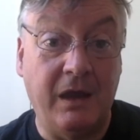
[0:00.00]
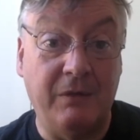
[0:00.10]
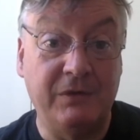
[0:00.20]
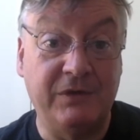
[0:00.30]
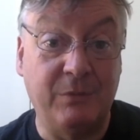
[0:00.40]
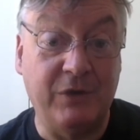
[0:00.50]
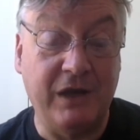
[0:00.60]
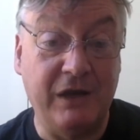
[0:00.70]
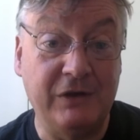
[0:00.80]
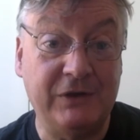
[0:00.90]
somebody
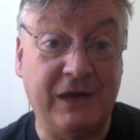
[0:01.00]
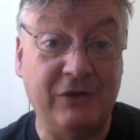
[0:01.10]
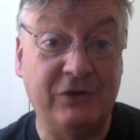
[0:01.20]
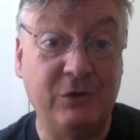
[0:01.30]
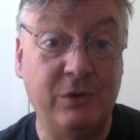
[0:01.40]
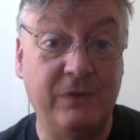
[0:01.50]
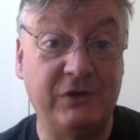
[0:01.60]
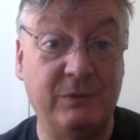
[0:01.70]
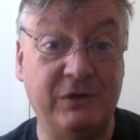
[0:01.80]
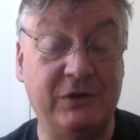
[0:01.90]
else, and 2 of
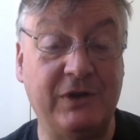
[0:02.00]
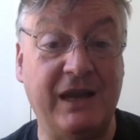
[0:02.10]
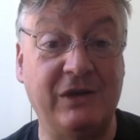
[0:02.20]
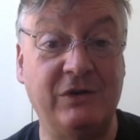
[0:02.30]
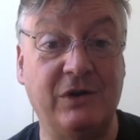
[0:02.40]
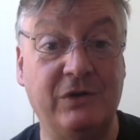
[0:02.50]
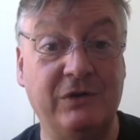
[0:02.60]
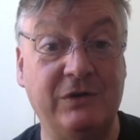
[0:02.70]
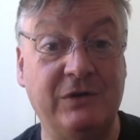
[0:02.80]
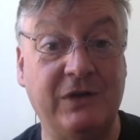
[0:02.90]
us would stand on
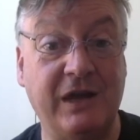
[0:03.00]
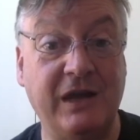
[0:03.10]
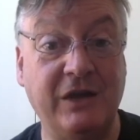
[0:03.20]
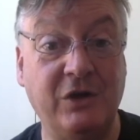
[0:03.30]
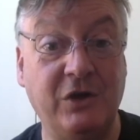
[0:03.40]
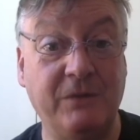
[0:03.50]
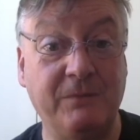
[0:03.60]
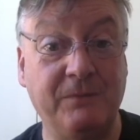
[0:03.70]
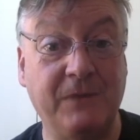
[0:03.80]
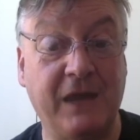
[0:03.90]
stage
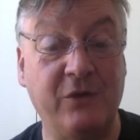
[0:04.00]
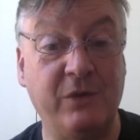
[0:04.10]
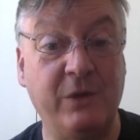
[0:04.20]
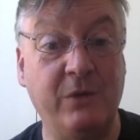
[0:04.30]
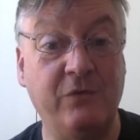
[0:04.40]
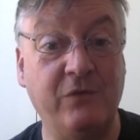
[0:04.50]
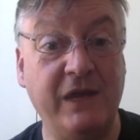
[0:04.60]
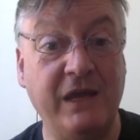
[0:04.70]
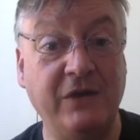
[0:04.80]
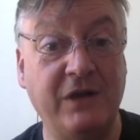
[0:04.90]
and we would
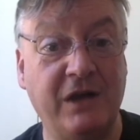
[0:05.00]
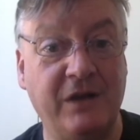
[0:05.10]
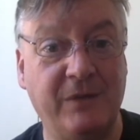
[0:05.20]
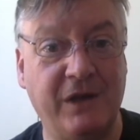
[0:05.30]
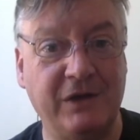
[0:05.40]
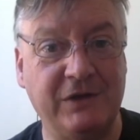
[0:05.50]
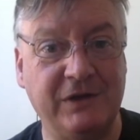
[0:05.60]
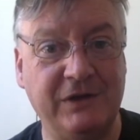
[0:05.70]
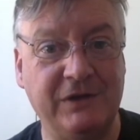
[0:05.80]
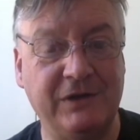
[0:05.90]
read Karl
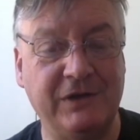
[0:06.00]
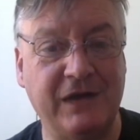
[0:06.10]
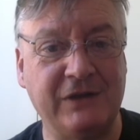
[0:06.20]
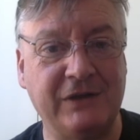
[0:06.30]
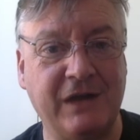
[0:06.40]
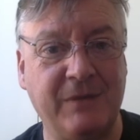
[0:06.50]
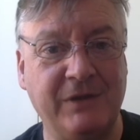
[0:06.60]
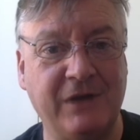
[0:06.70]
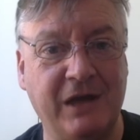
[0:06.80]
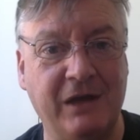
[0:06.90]
Marx's Das
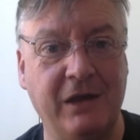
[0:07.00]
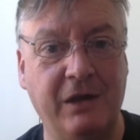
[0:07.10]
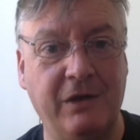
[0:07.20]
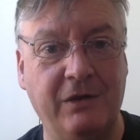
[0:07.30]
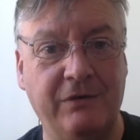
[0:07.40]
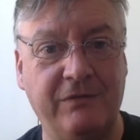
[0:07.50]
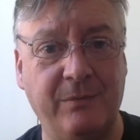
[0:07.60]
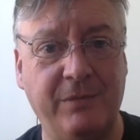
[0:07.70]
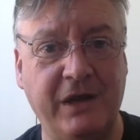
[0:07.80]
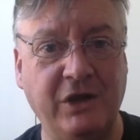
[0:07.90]
Kapital
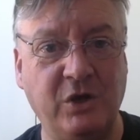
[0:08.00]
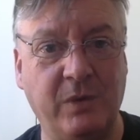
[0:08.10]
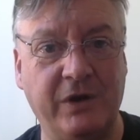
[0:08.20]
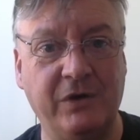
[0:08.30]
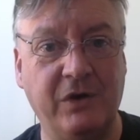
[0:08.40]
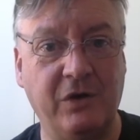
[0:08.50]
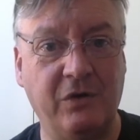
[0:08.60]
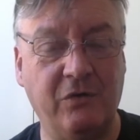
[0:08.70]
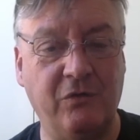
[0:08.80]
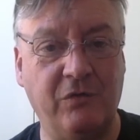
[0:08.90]
from page 1
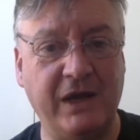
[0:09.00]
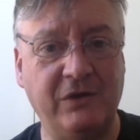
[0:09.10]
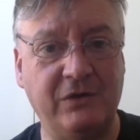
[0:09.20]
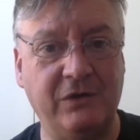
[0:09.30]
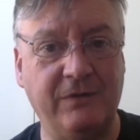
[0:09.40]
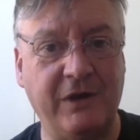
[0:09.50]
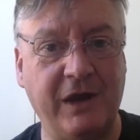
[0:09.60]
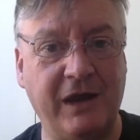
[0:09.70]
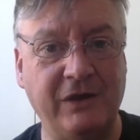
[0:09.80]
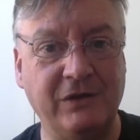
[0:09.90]
right to the
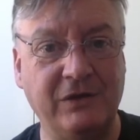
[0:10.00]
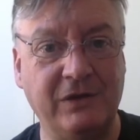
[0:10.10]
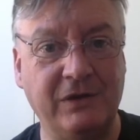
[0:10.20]
very end.